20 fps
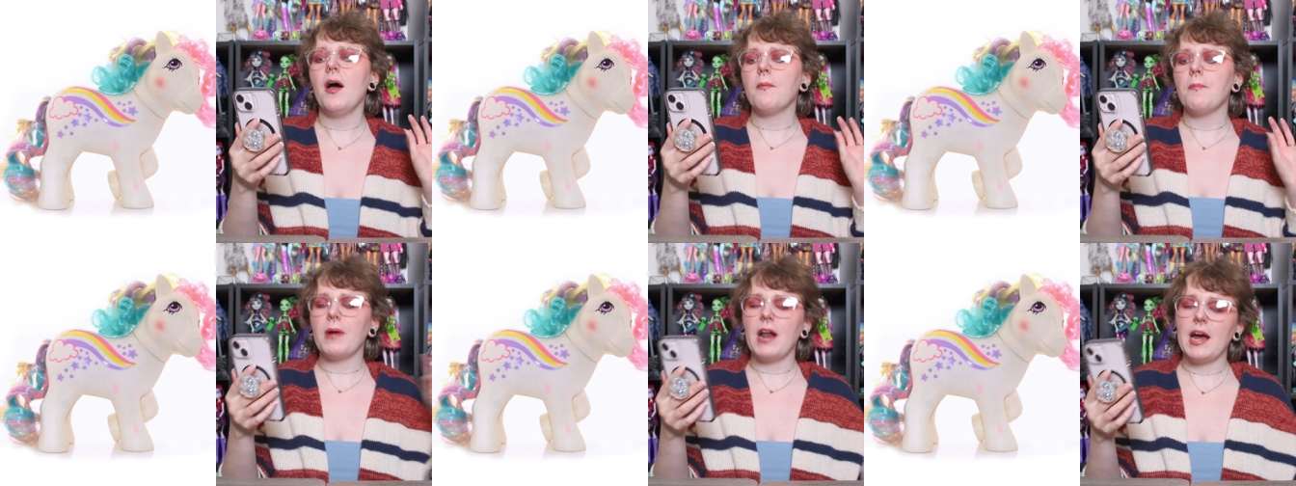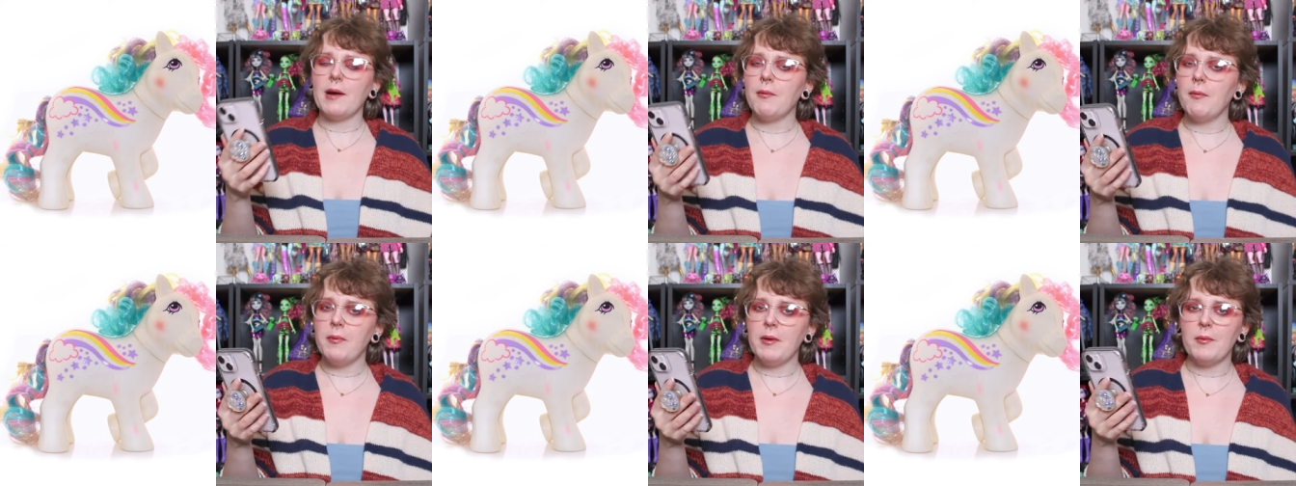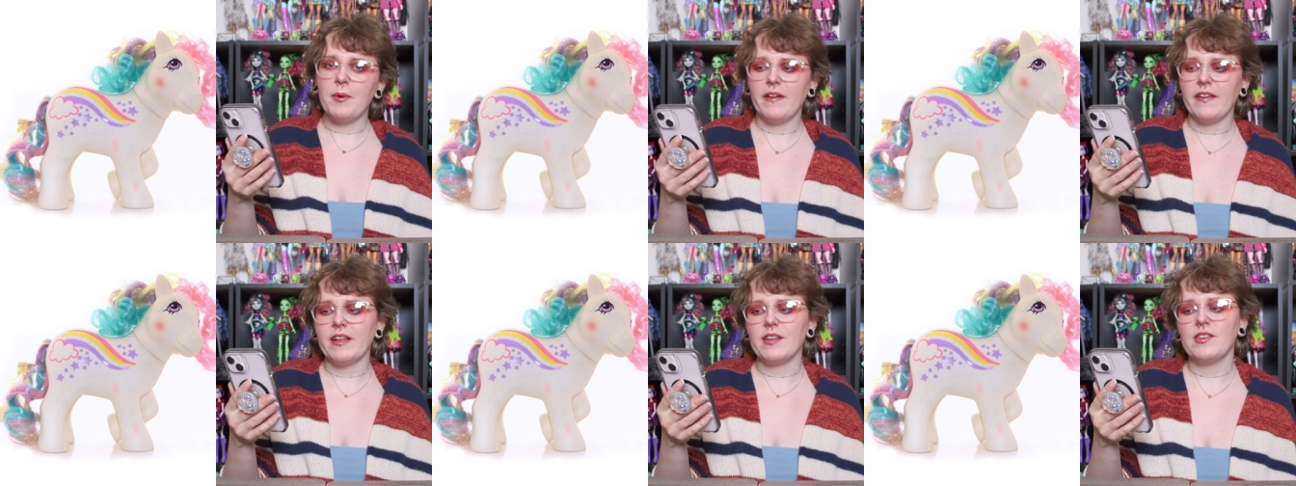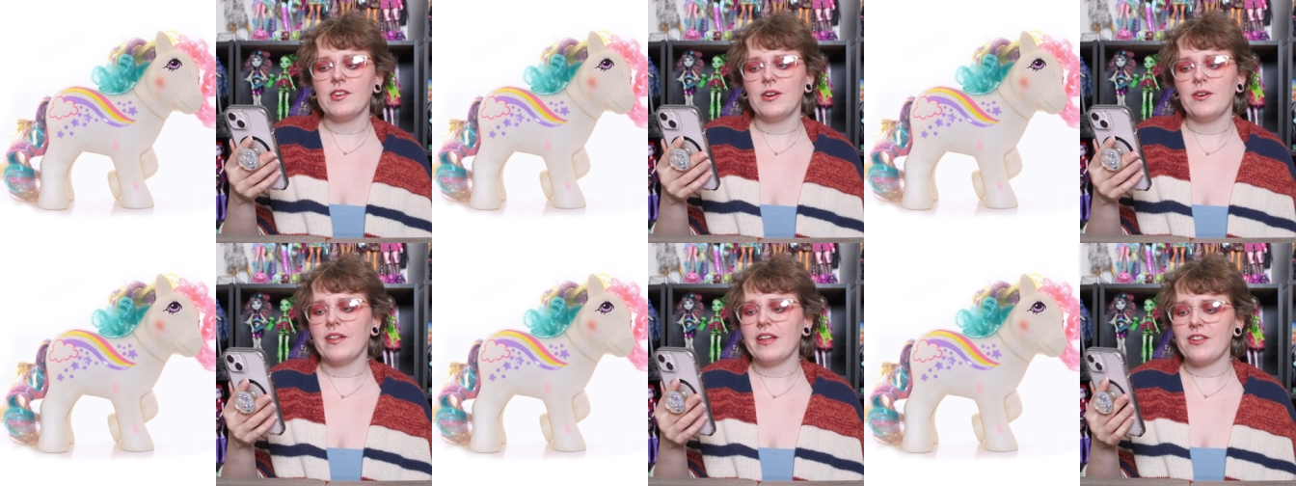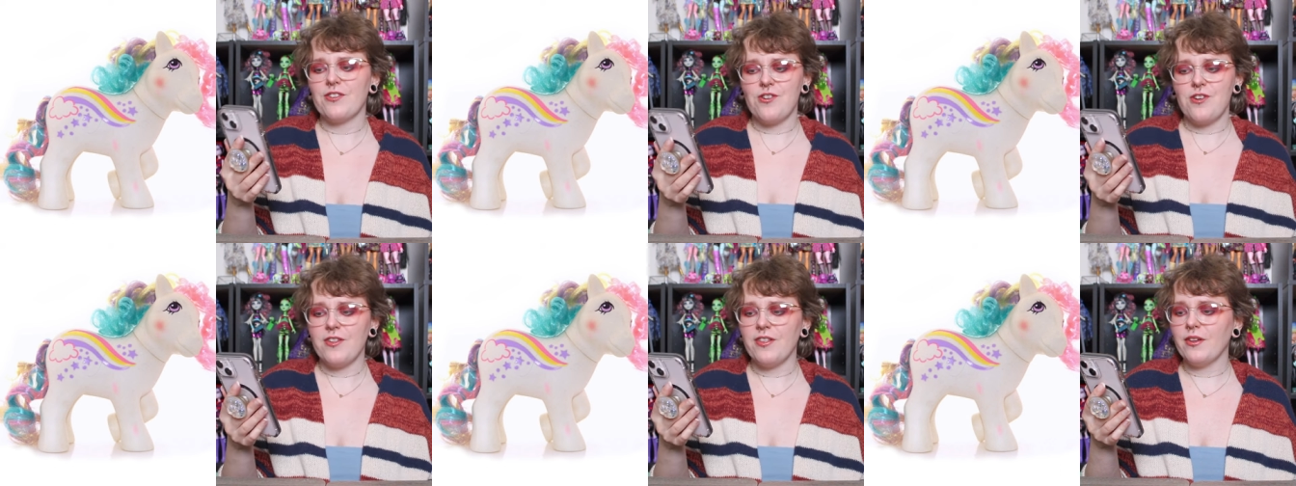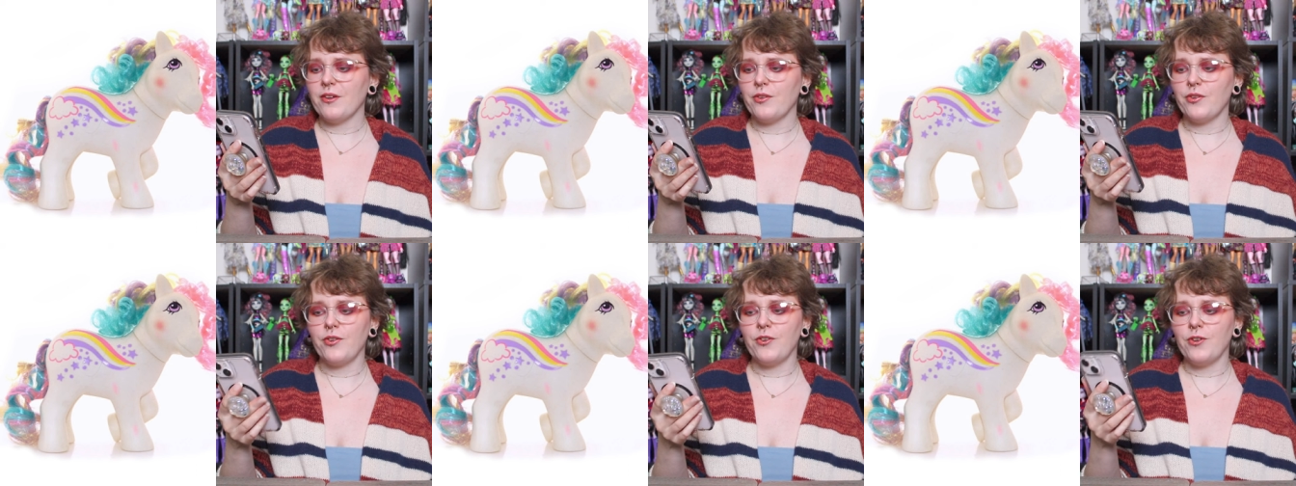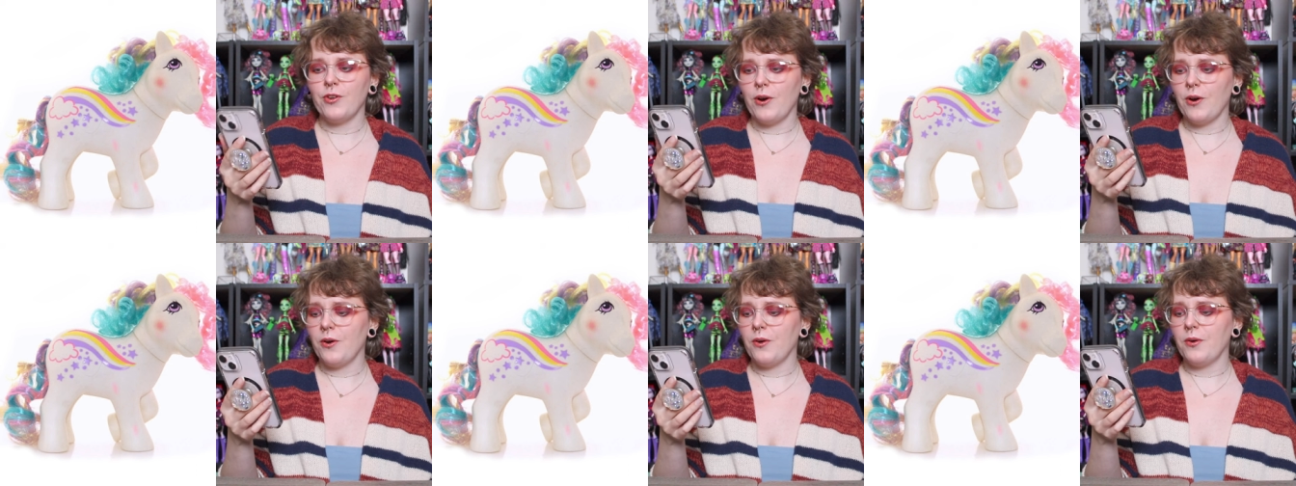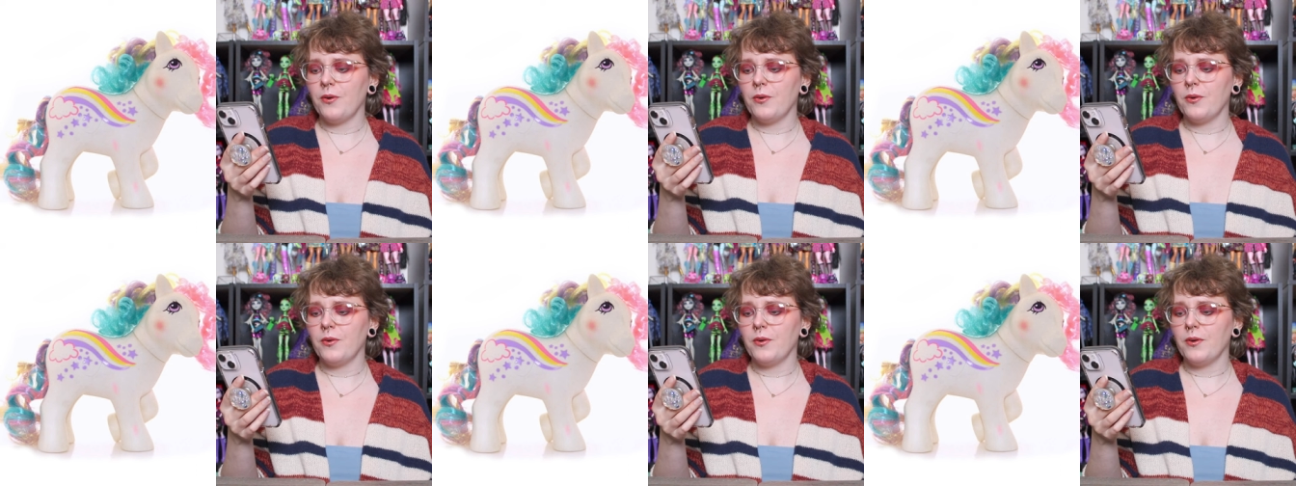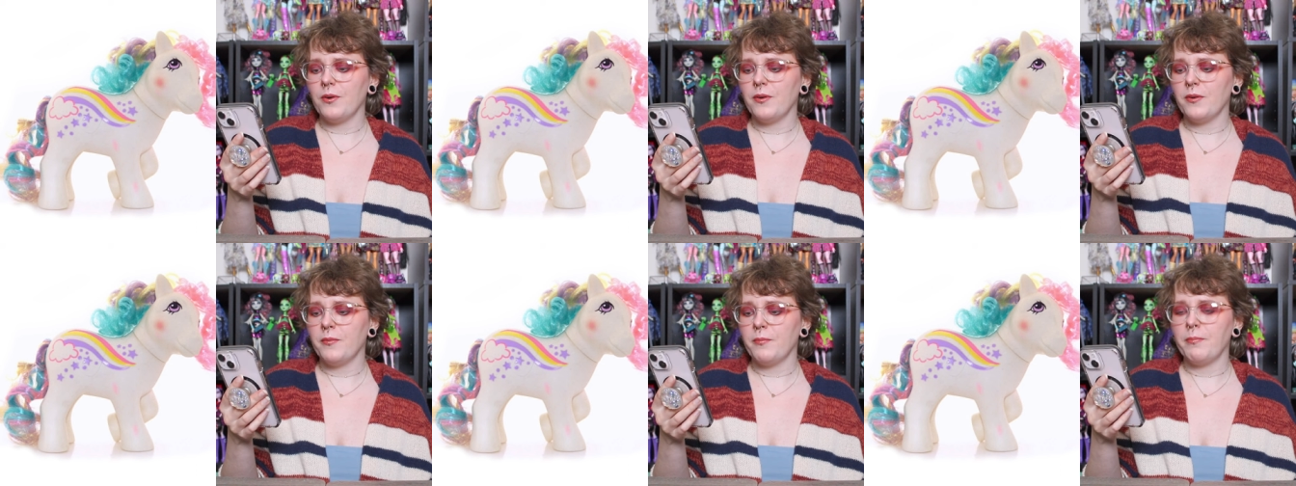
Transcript: but I would be willing to like she looks so